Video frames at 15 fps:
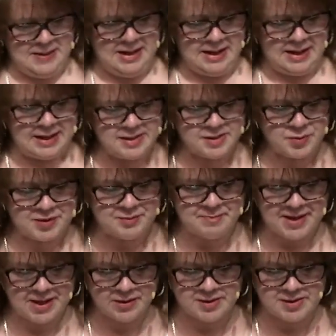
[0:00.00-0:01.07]
it is with
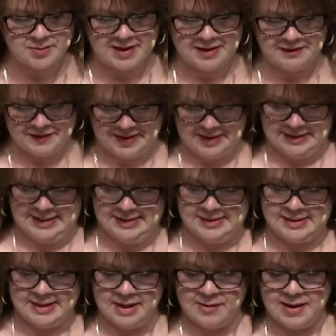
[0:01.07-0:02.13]
bittersweet feelings
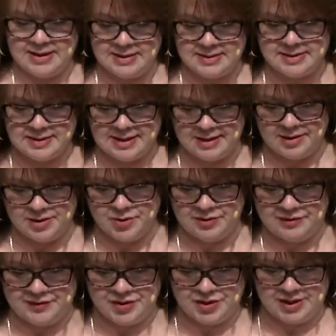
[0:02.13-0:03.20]
that I write this letter to
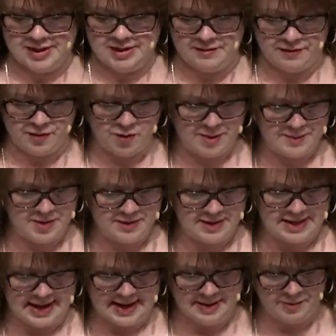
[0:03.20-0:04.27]
officially inform you
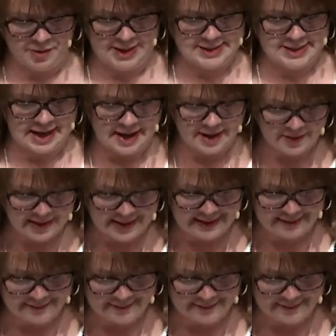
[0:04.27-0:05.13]
that I am retiring